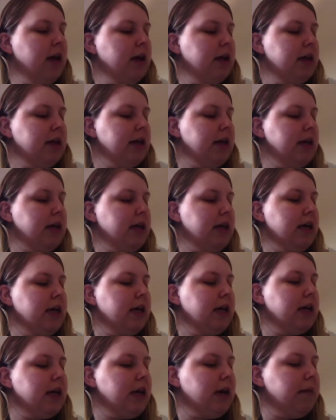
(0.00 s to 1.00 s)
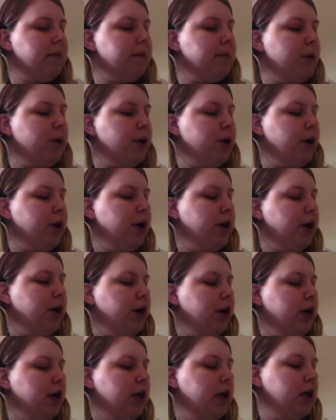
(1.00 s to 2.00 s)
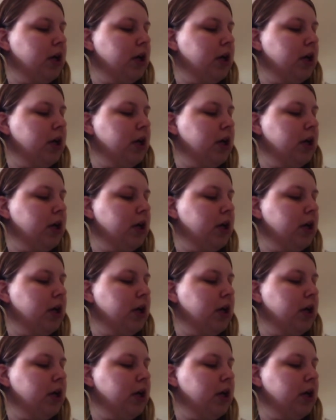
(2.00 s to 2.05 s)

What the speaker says: The number